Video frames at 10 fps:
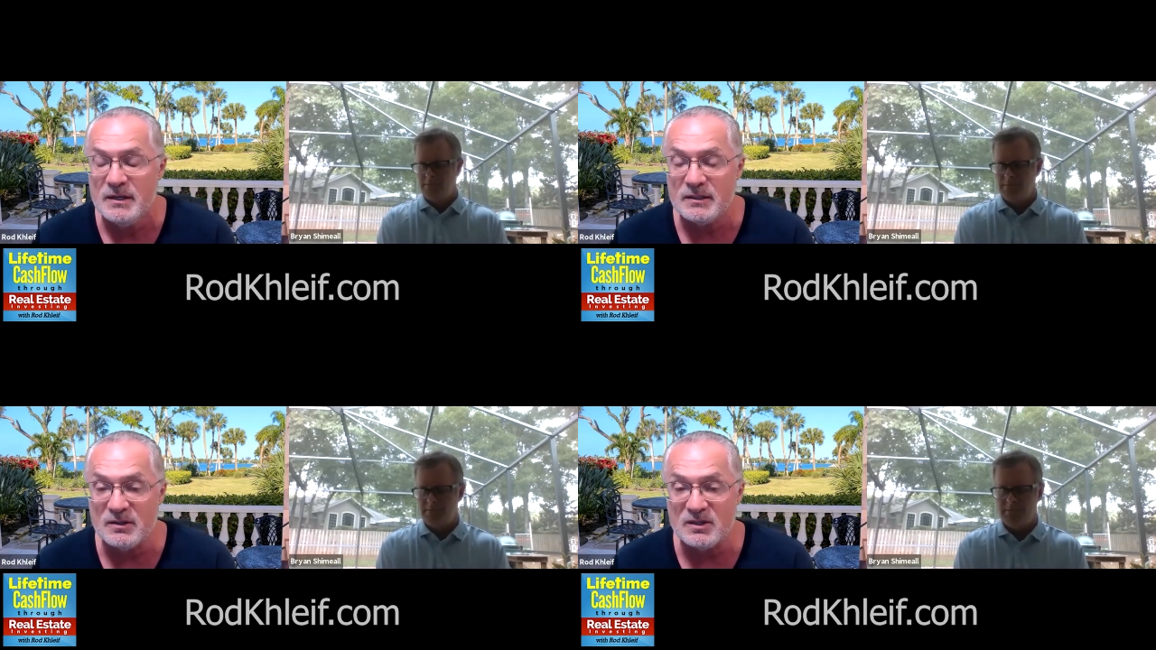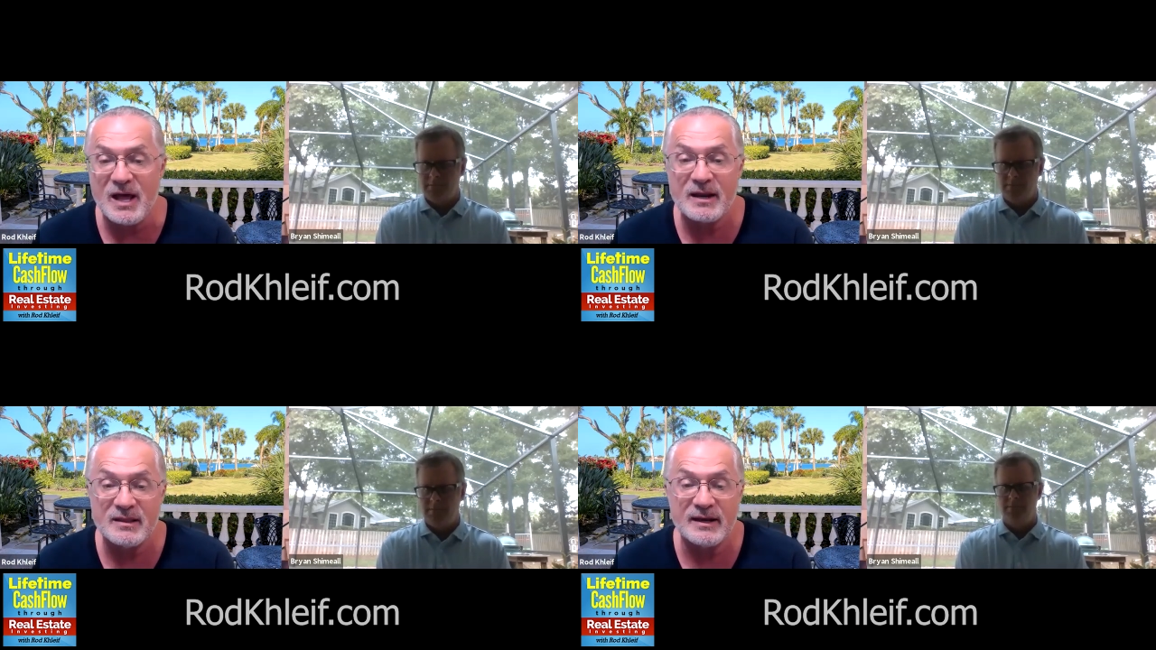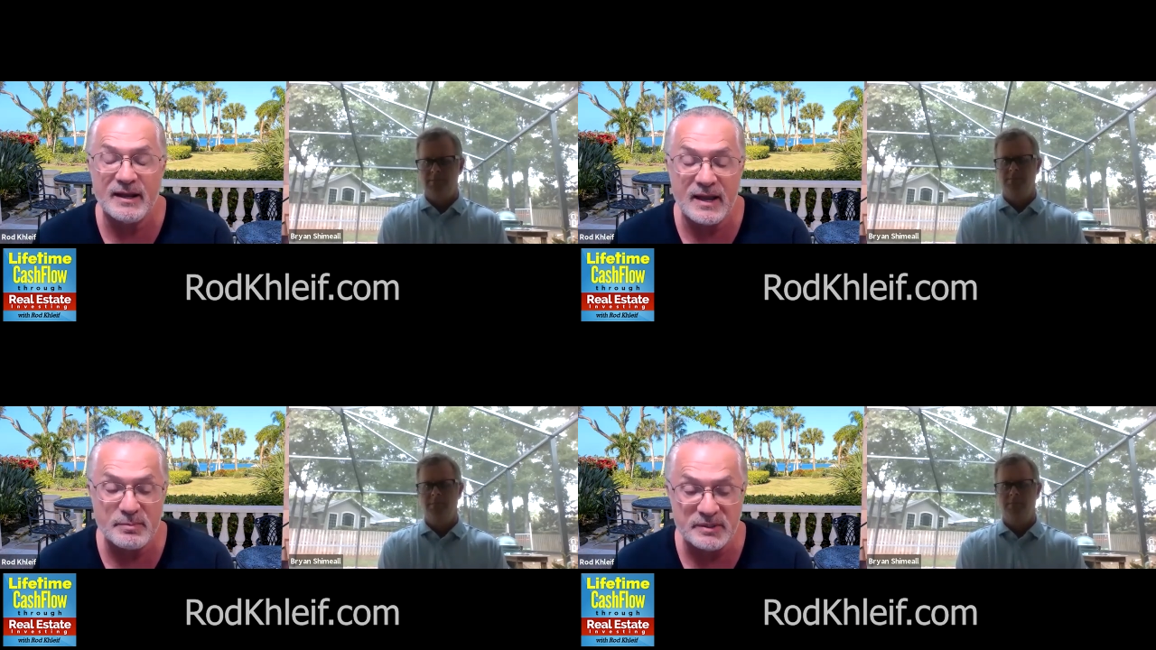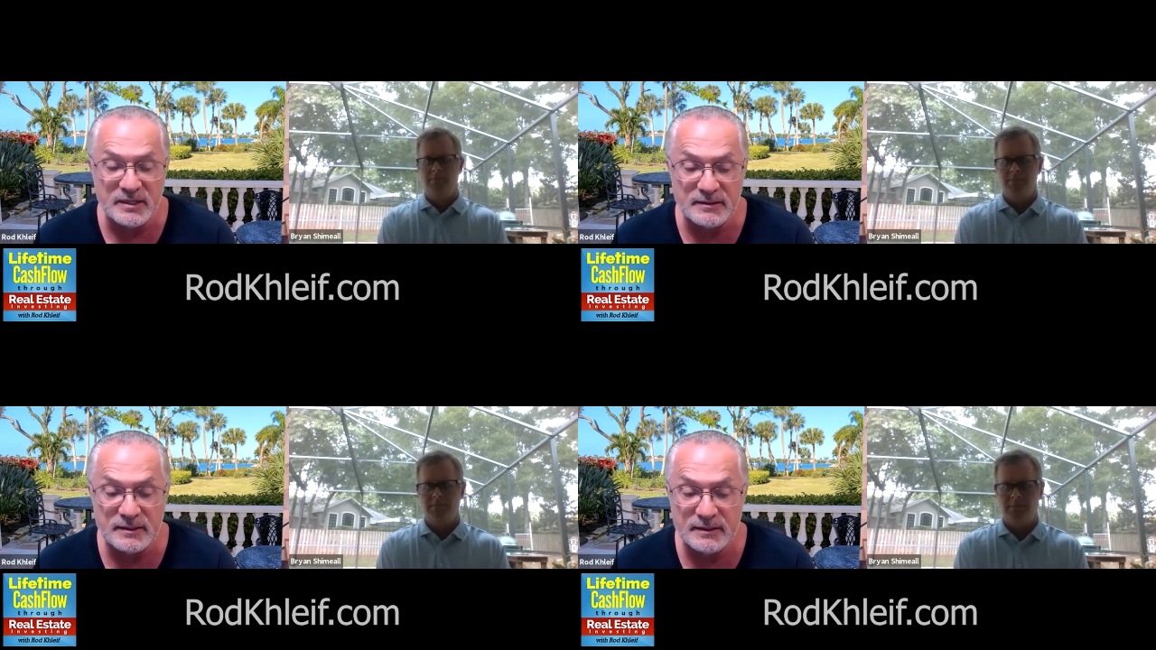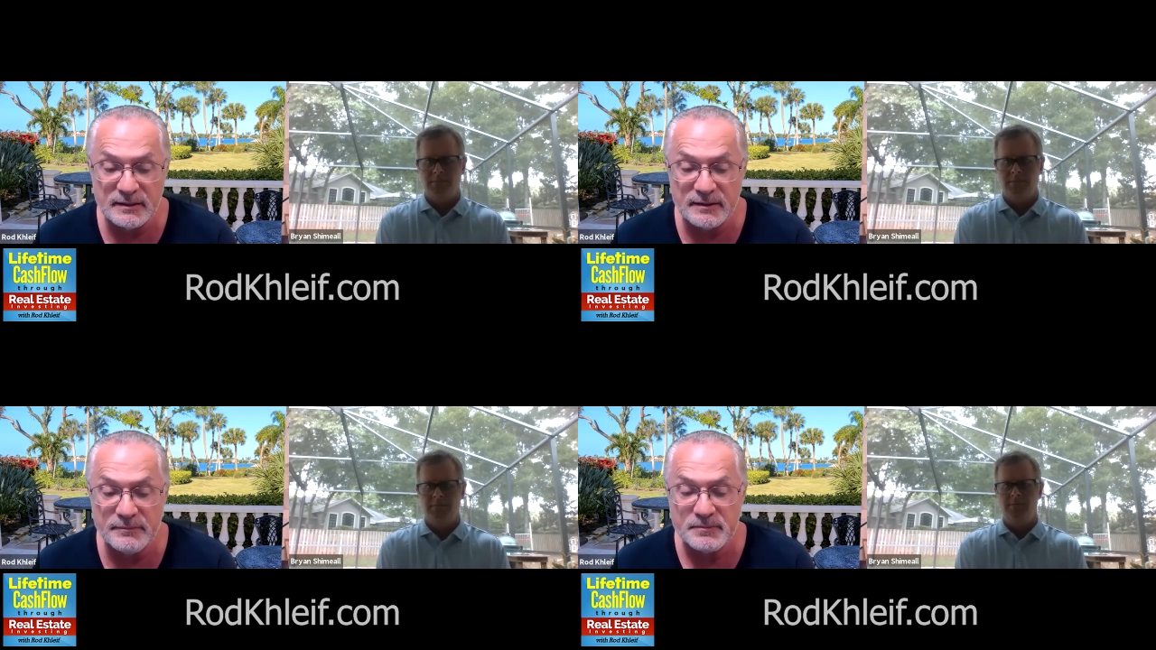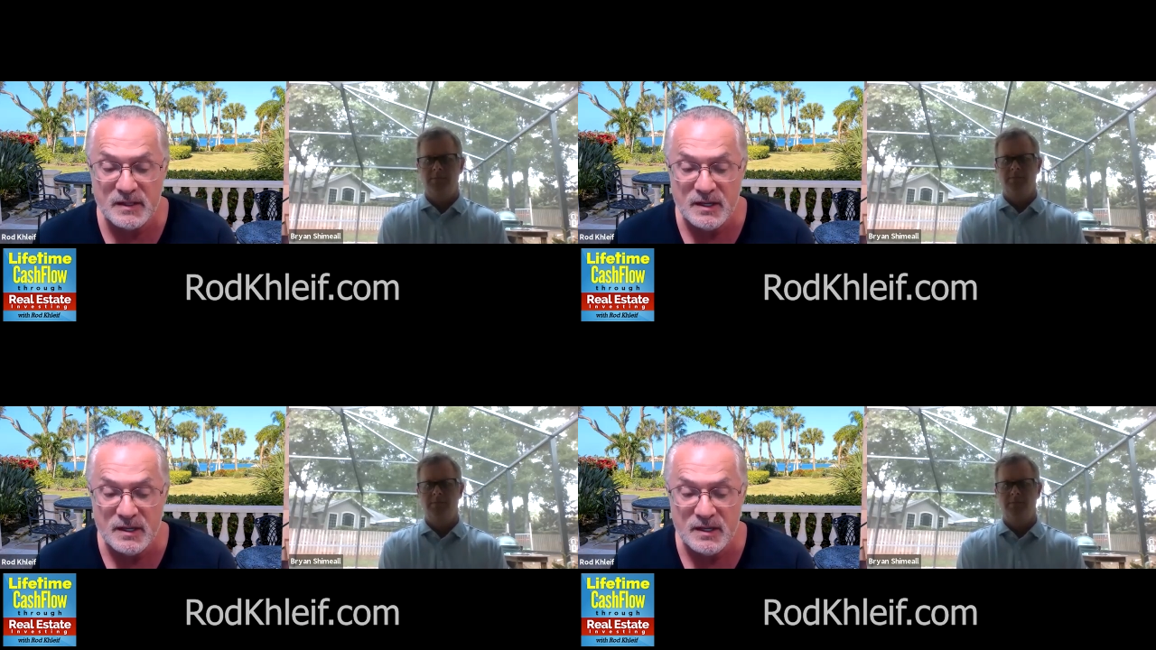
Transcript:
Speaker 1: you know, a lot of that happening. Um,